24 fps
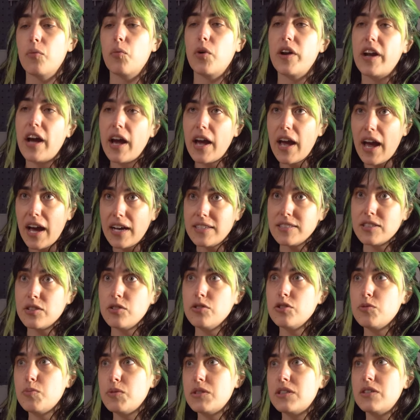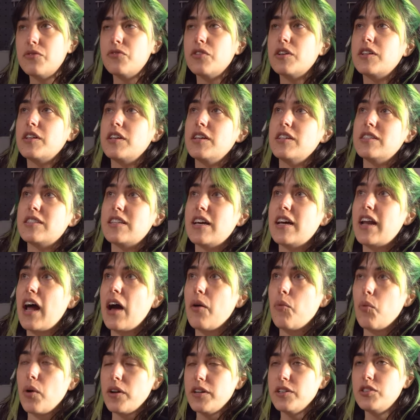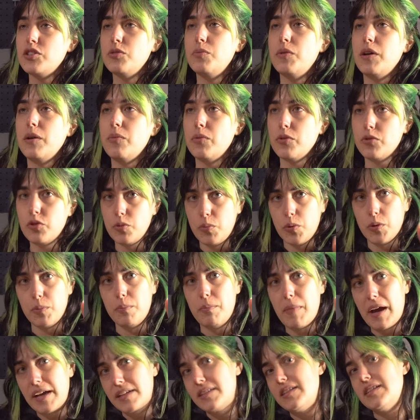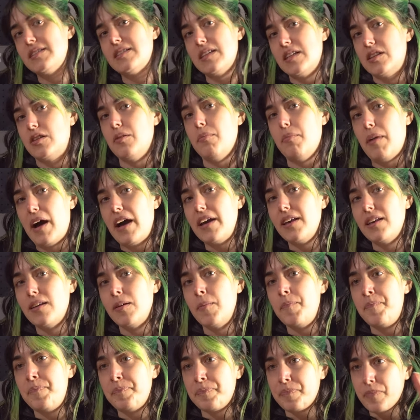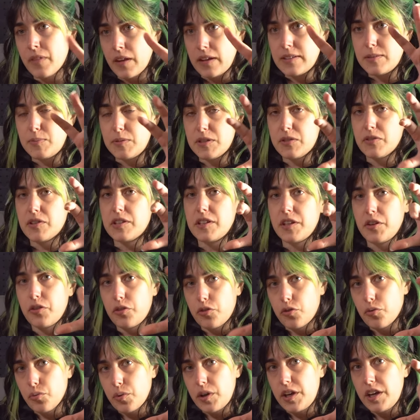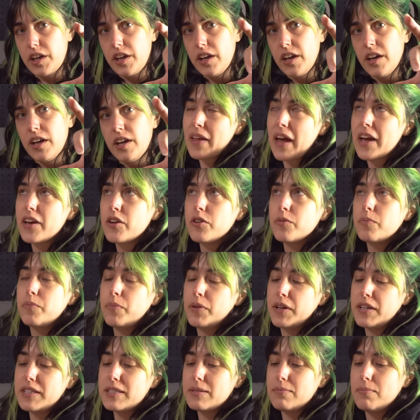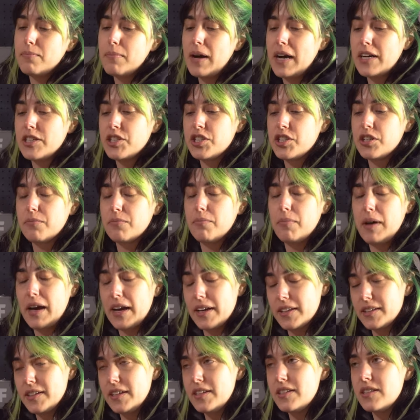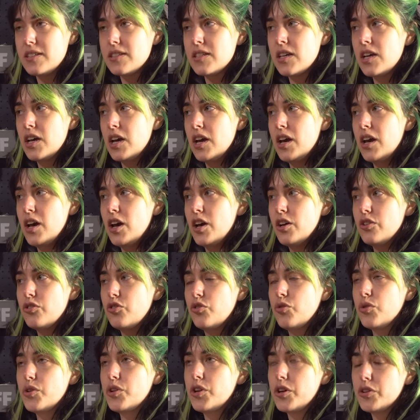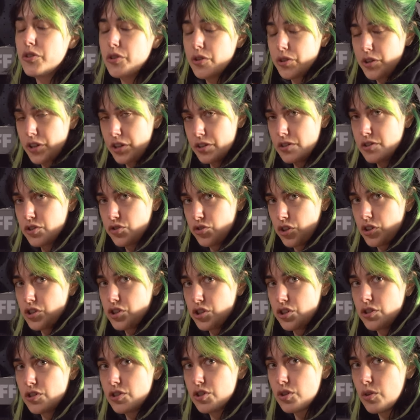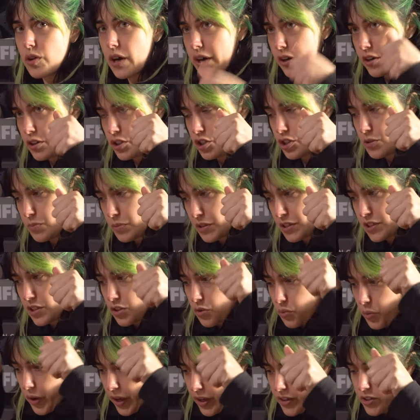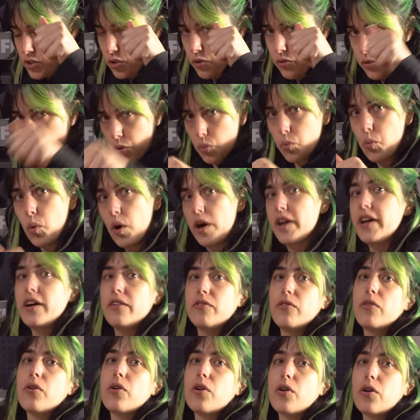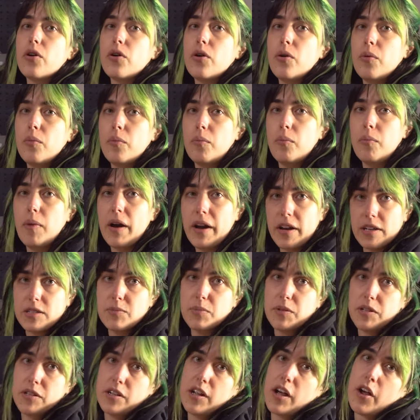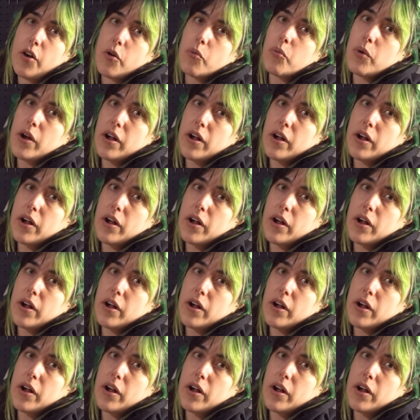And what I asked her specifically is that I wanted to be able to put magnets at the back, specifically three. I could place matching magnets to an underneath structure, so I could just place the wings over whatever my husband and I are